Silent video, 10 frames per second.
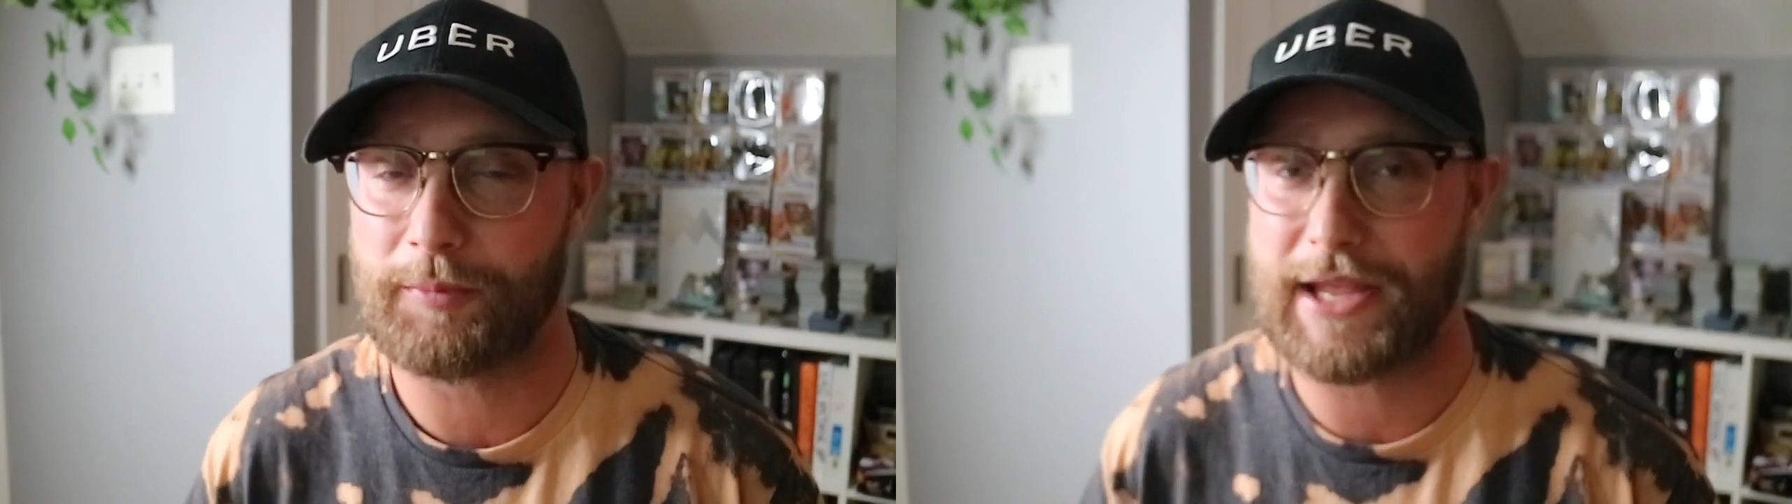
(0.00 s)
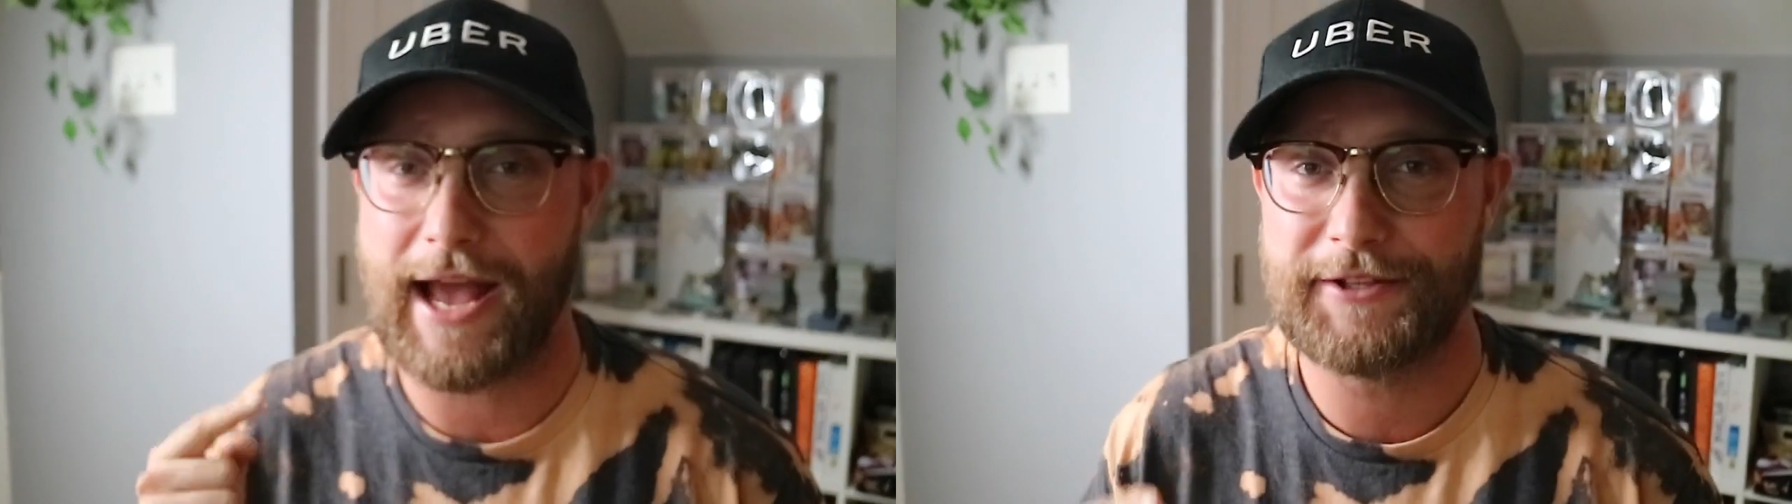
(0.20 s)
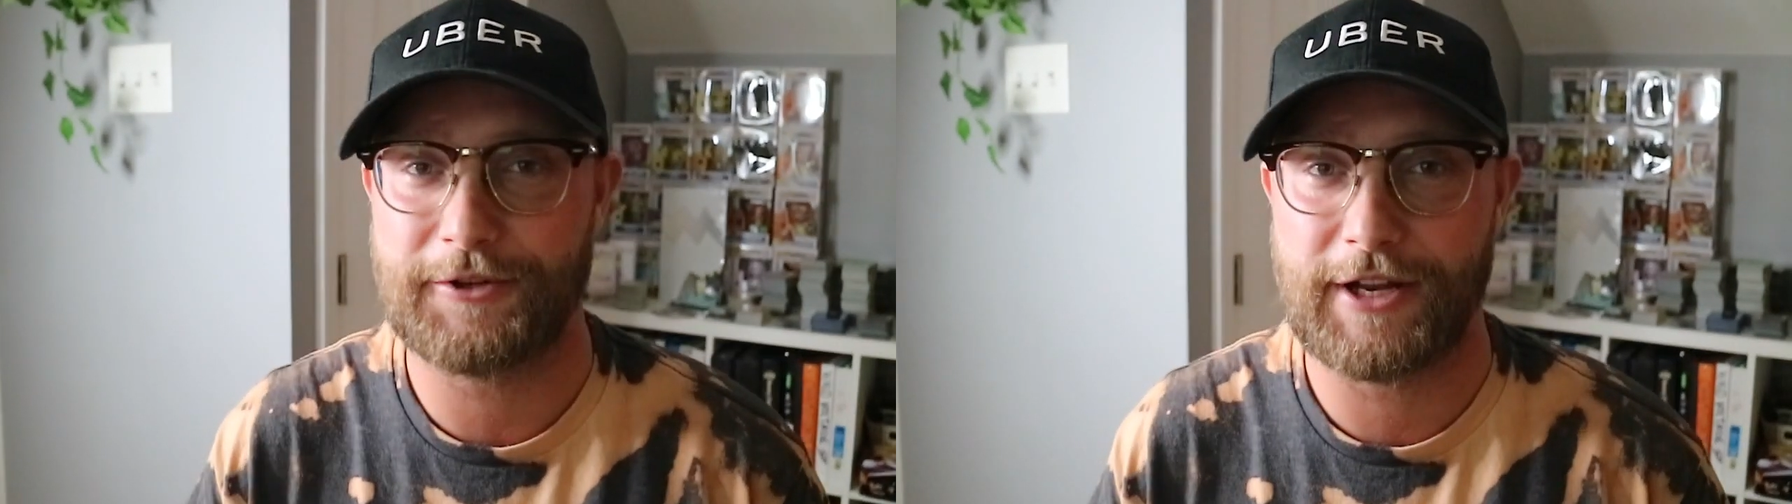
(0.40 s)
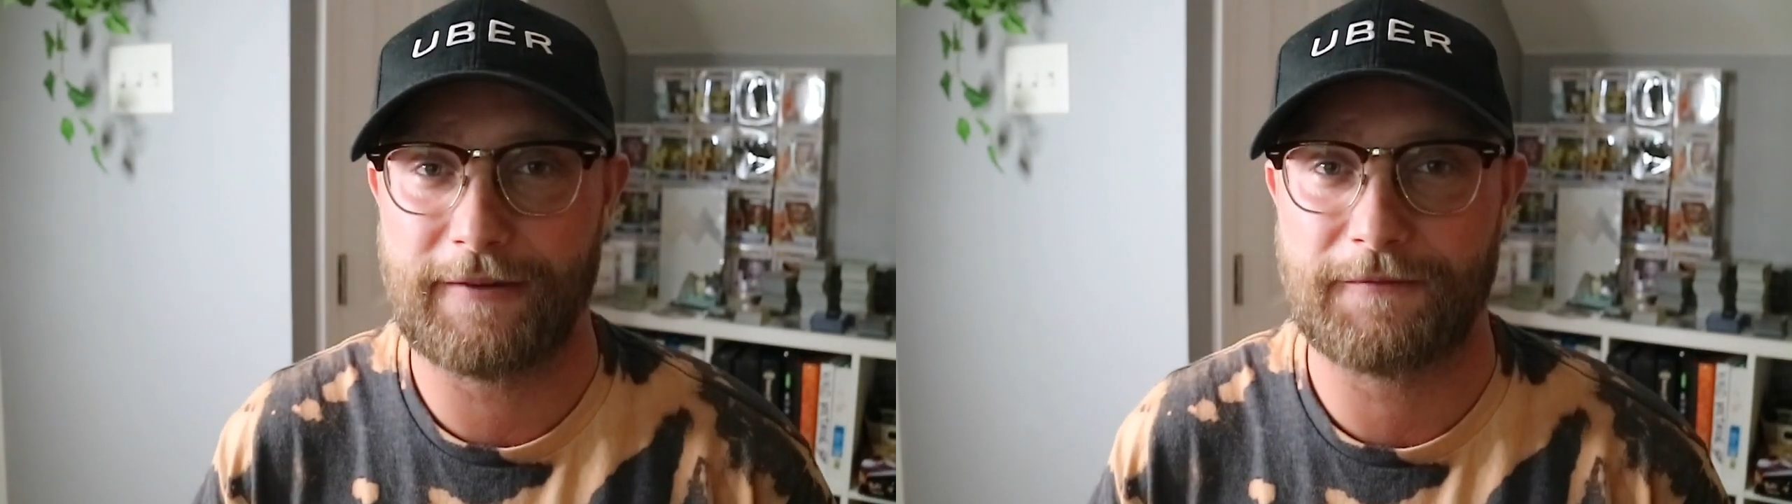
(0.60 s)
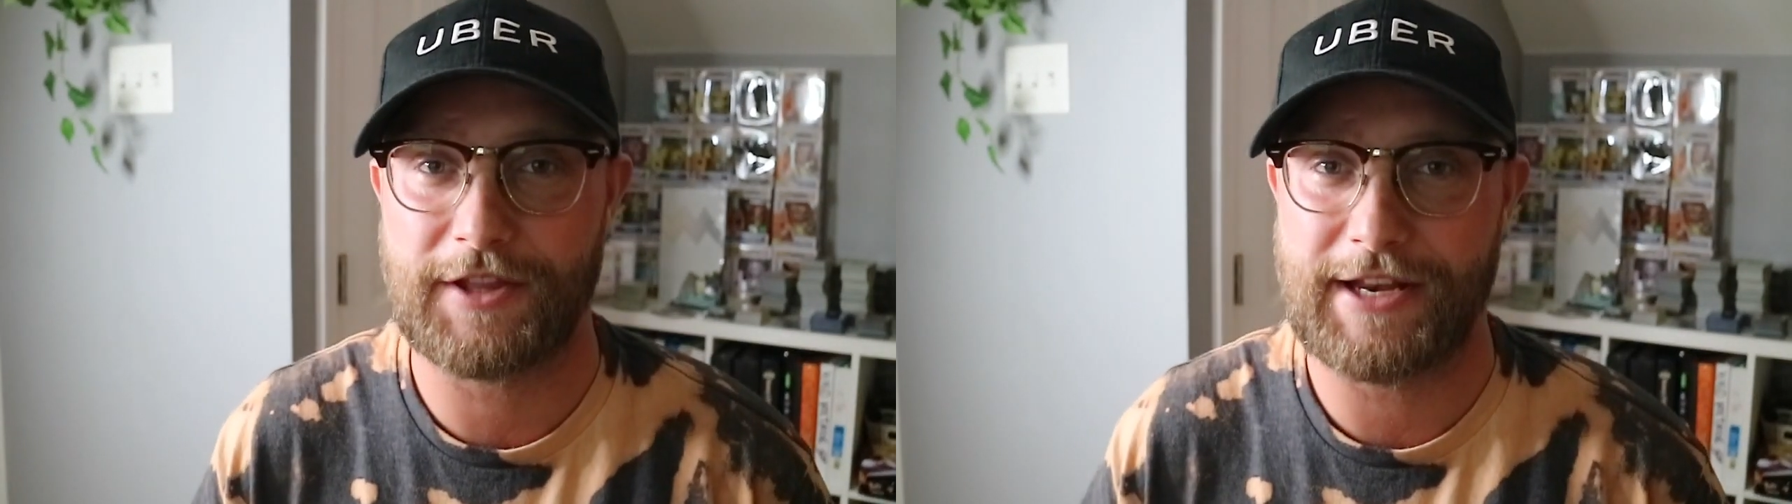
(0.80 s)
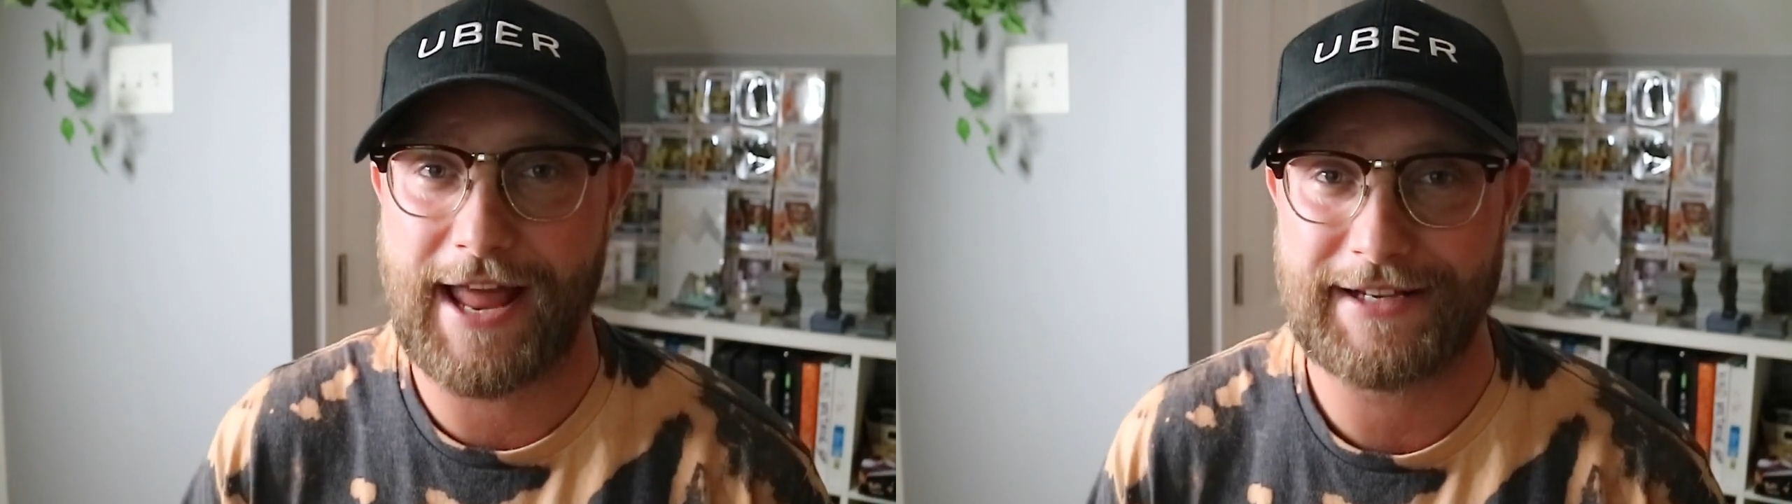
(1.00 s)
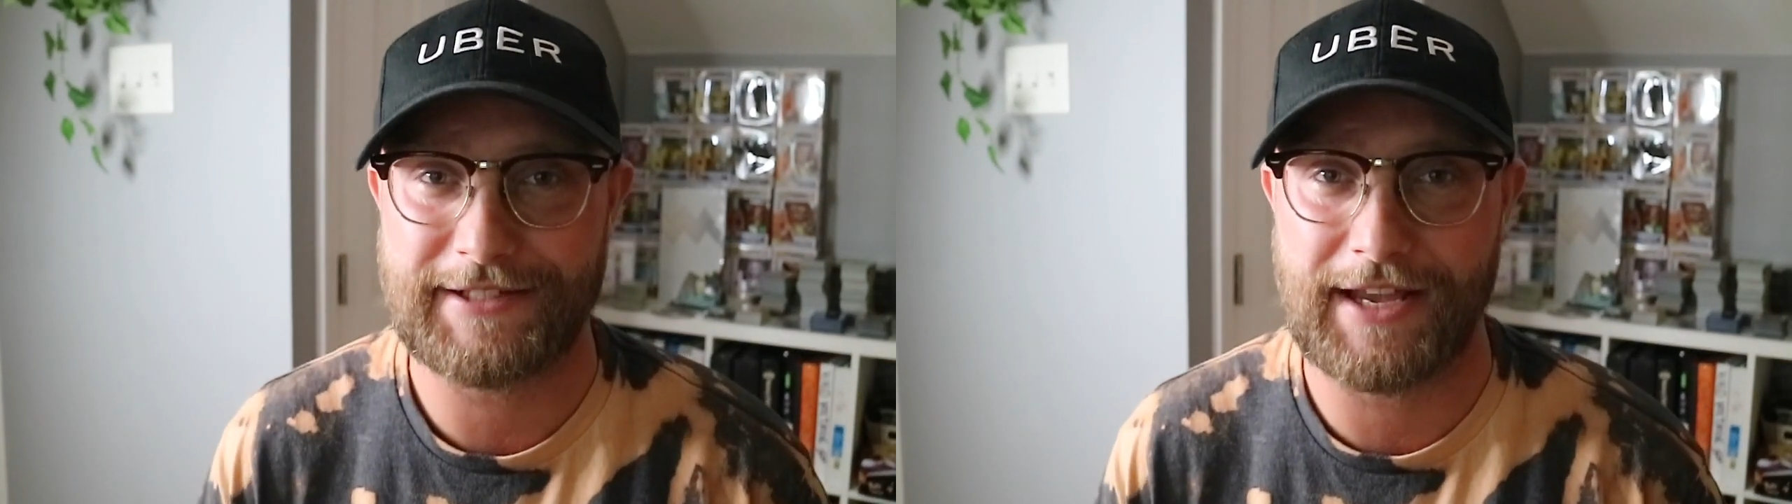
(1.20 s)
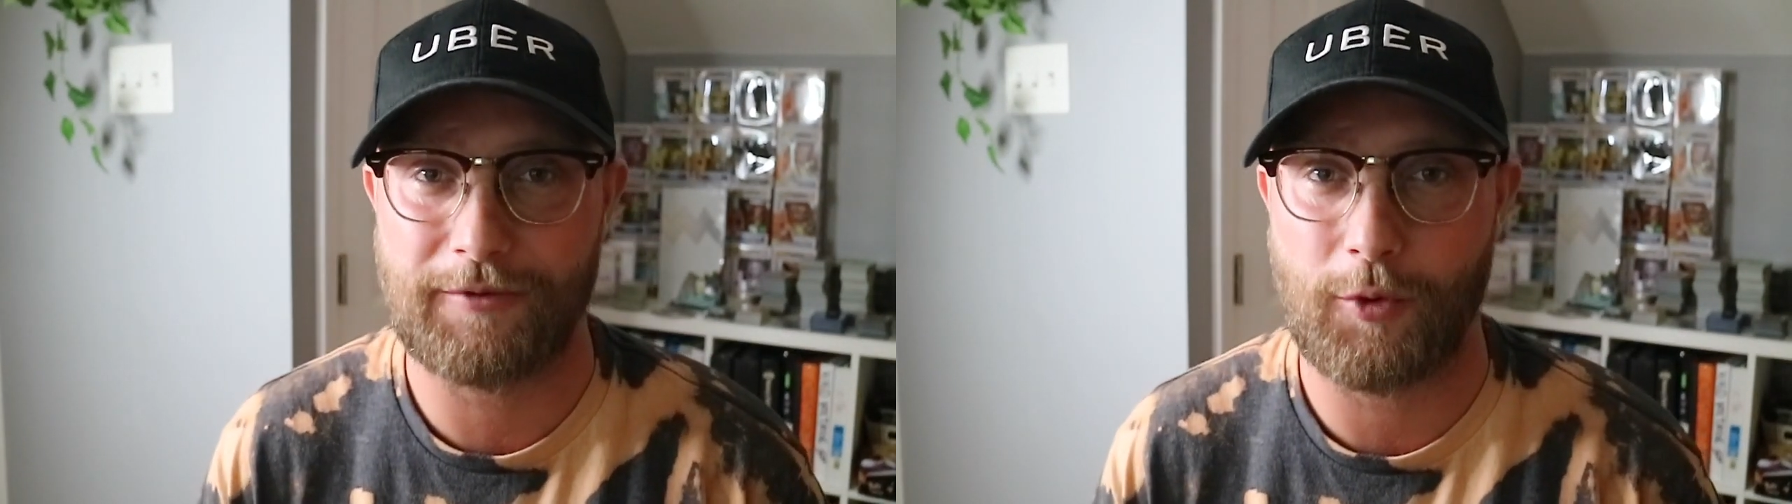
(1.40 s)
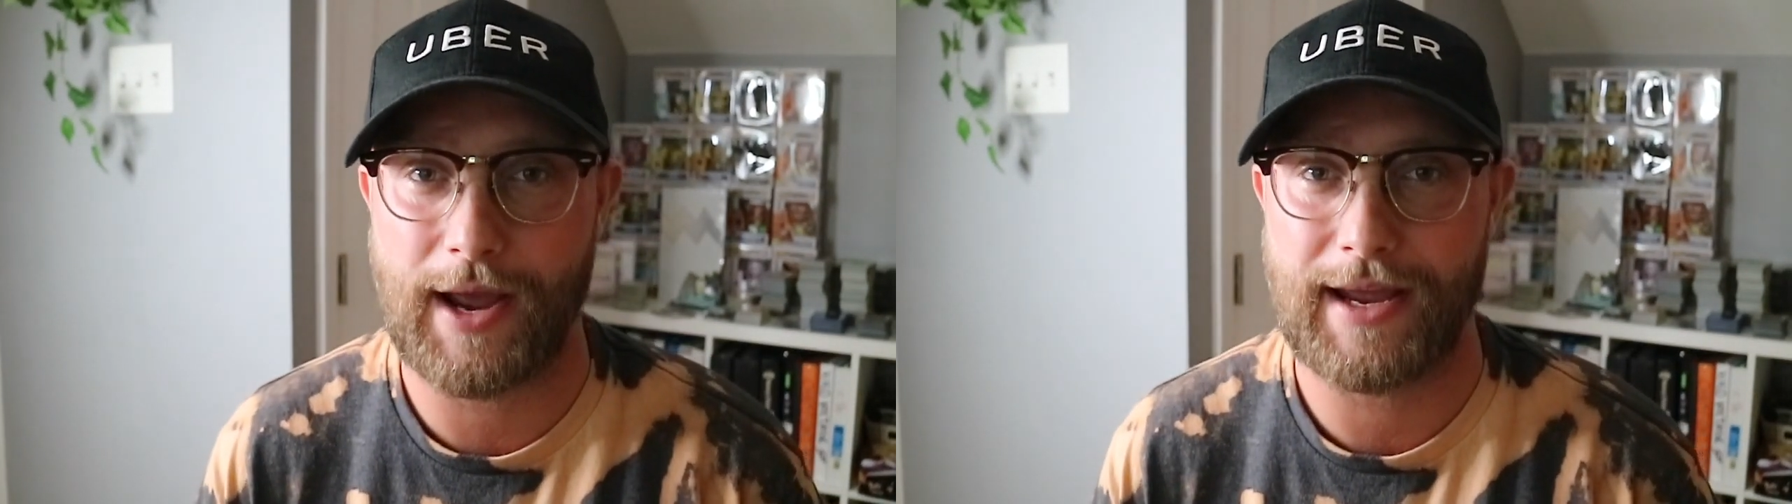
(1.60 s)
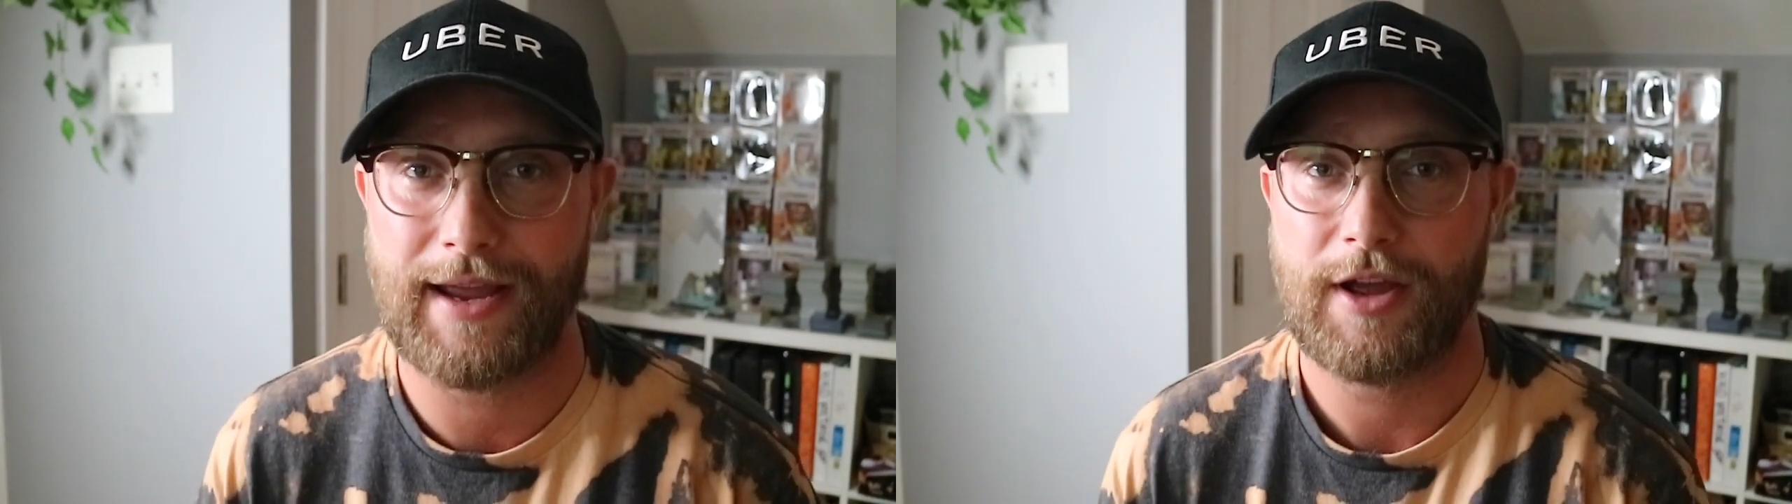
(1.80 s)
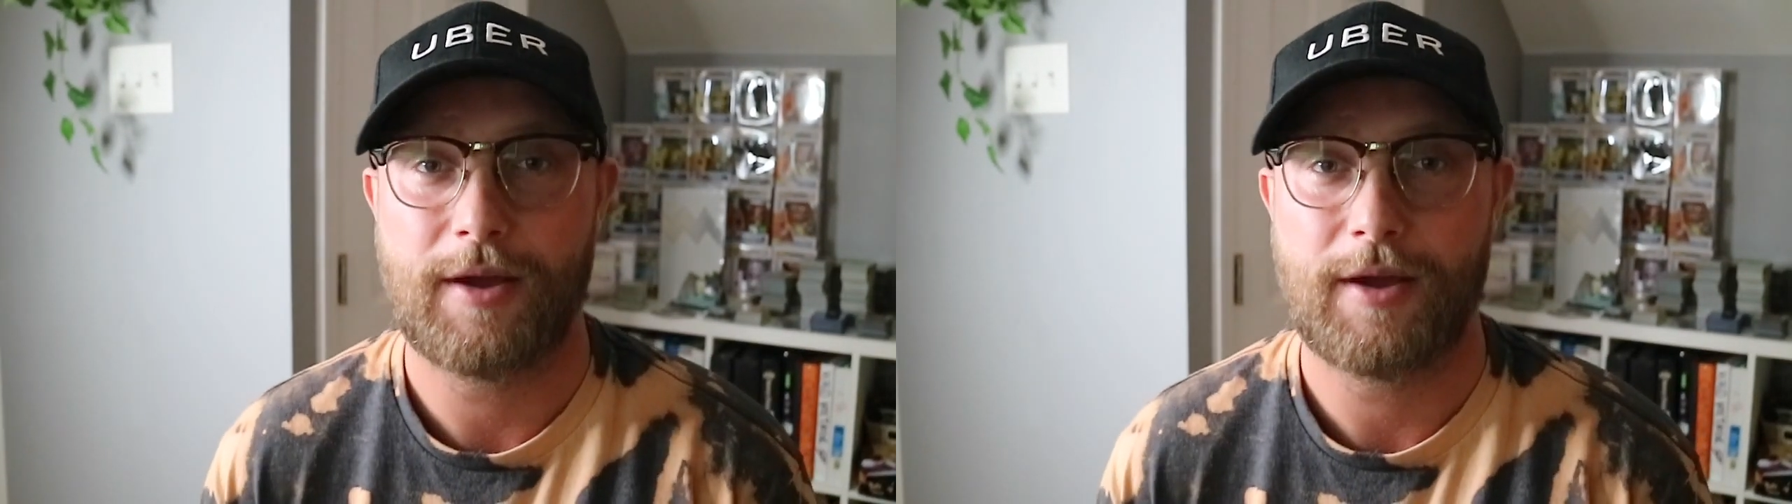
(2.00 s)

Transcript: You'll be entered in for the next giveaway.